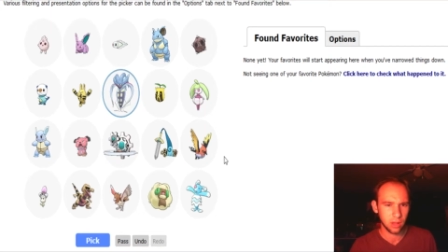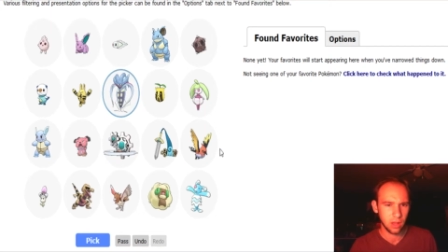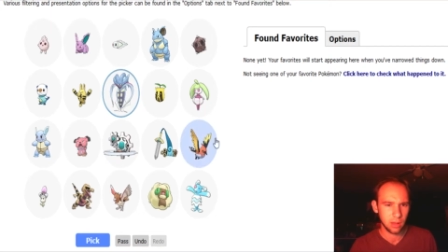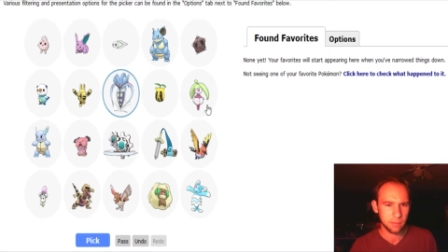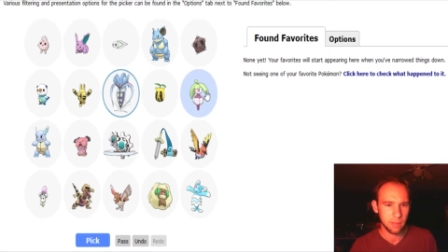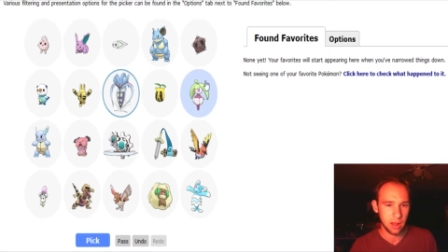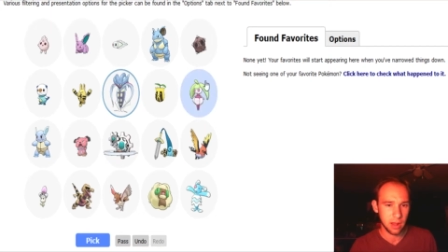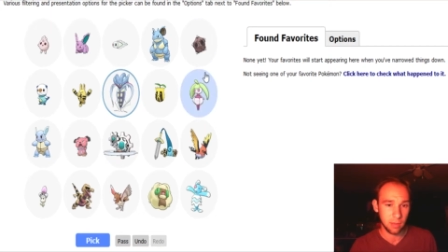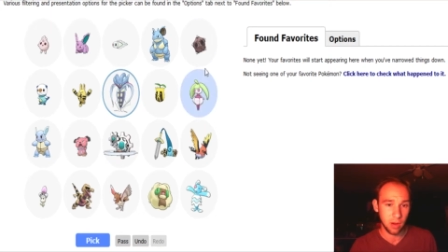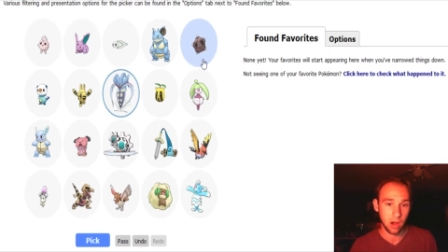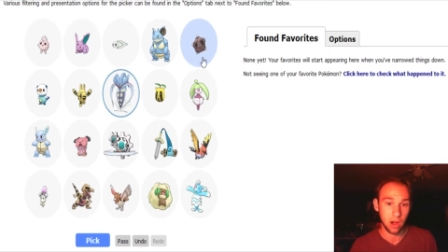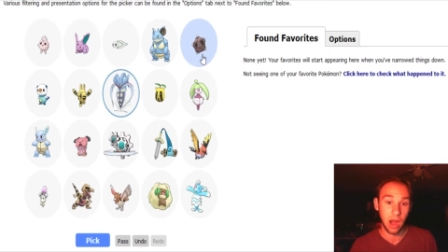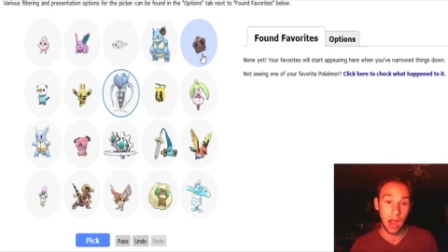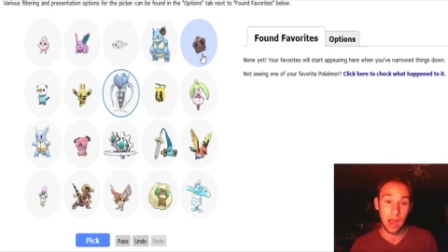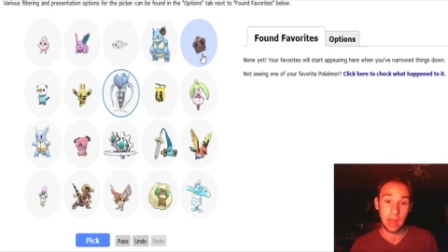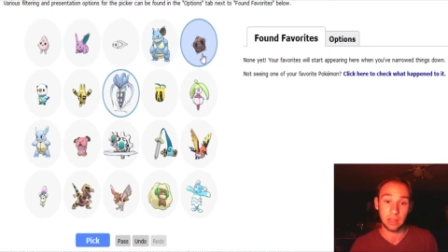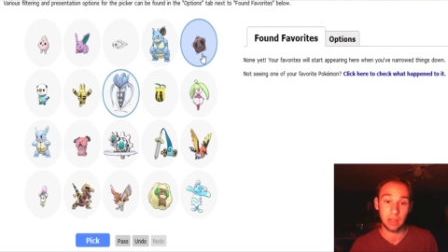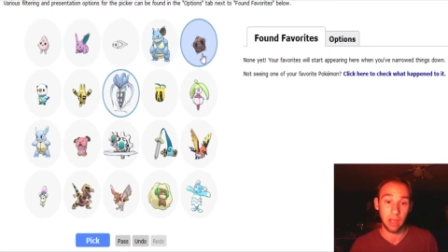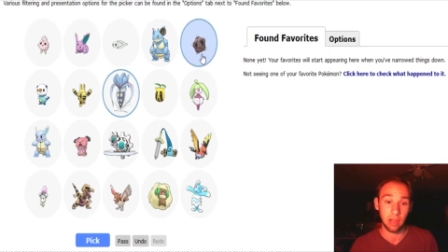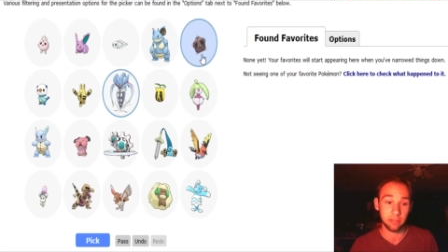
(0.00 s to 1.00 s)
Malamar, I
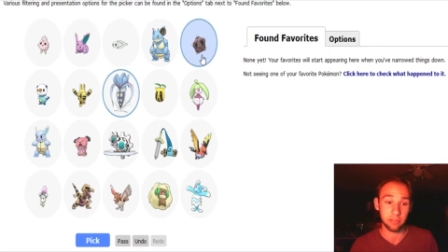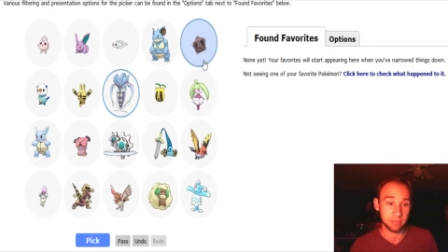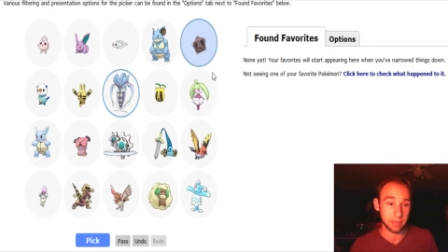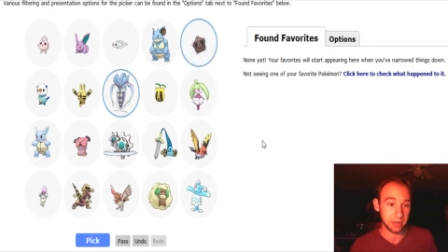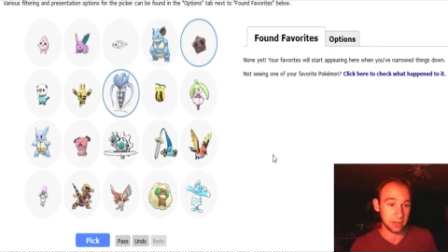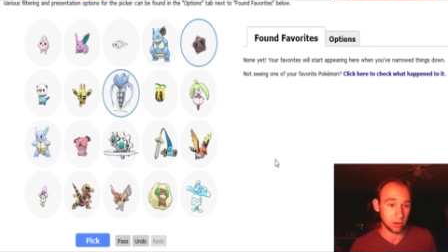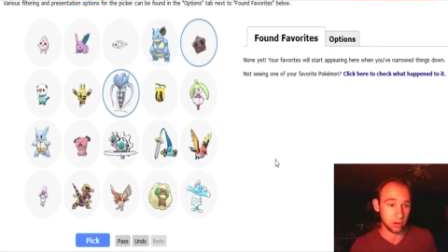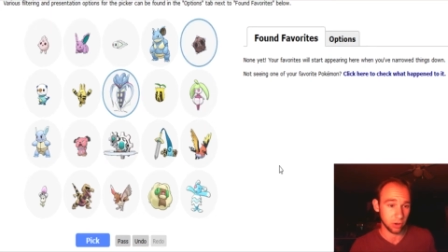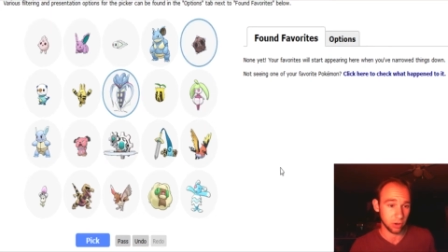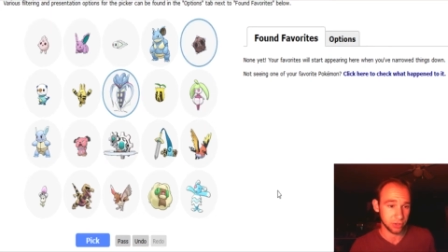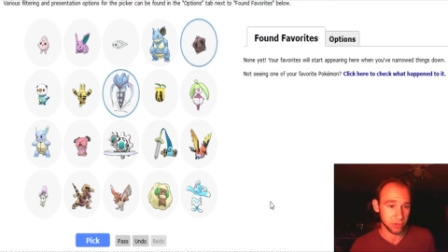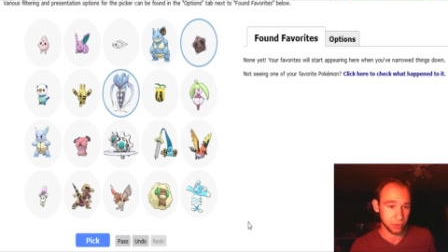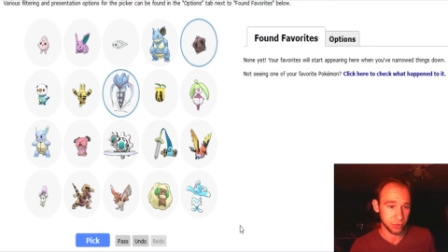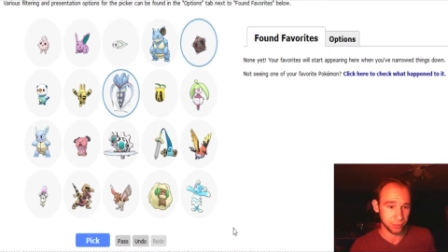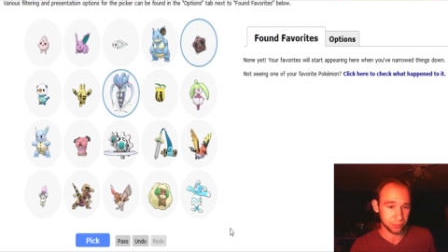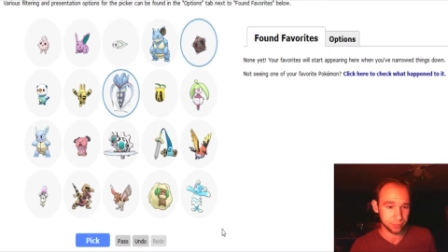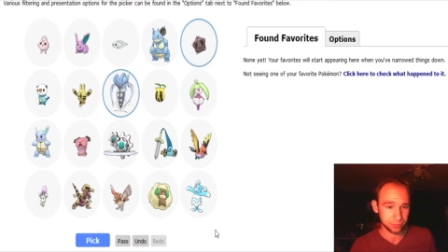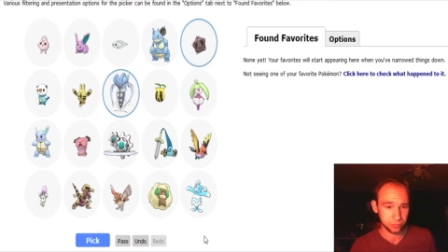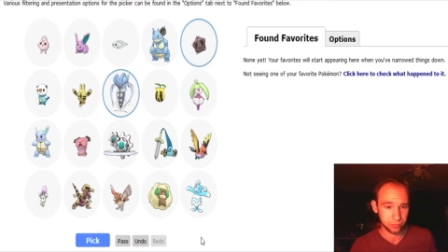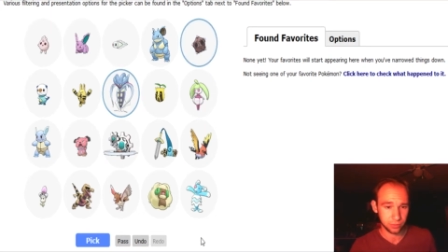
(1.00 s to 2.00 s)
love Minior too.
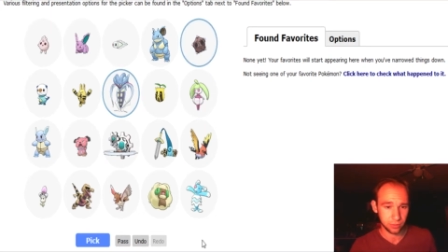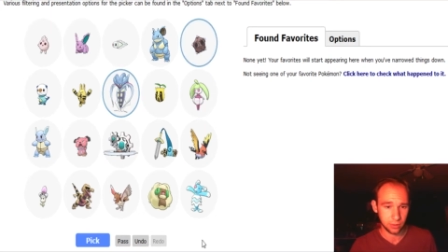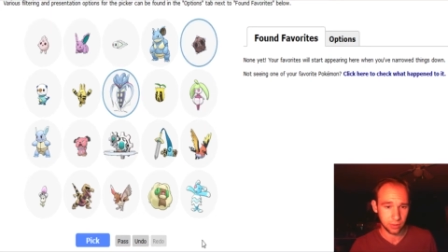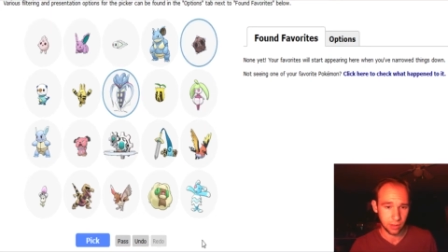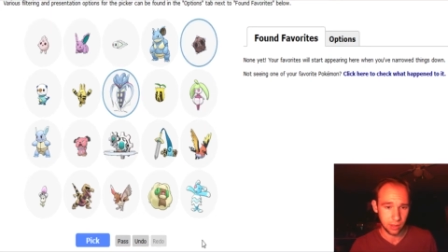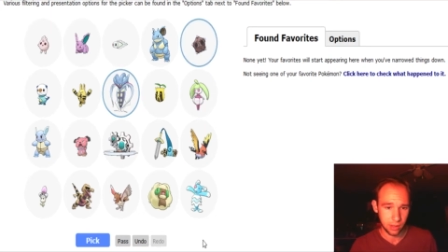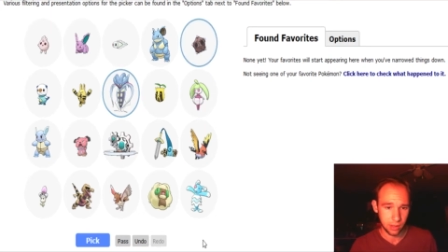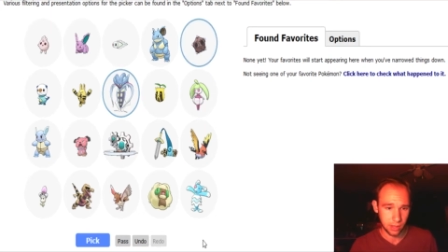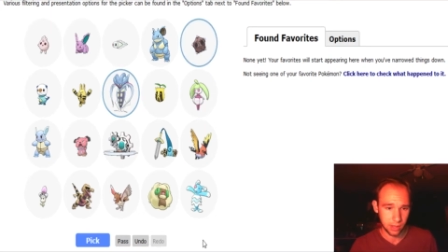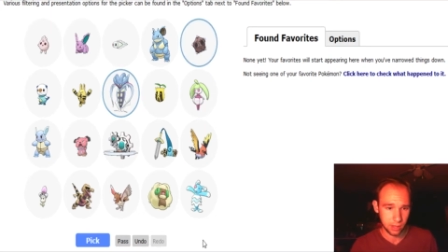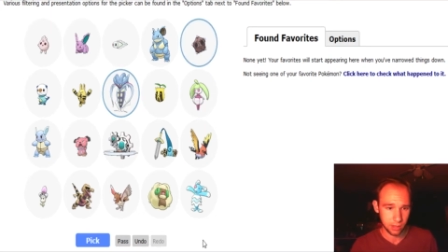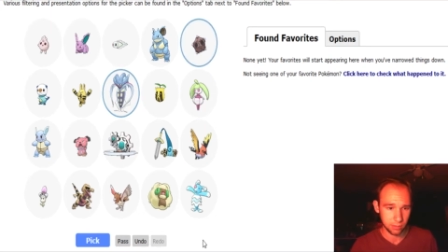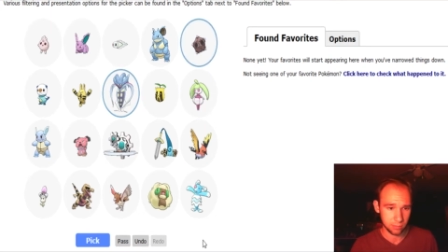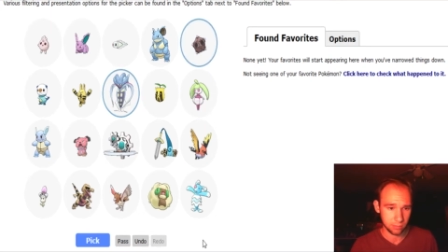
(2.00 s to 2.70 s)
Um,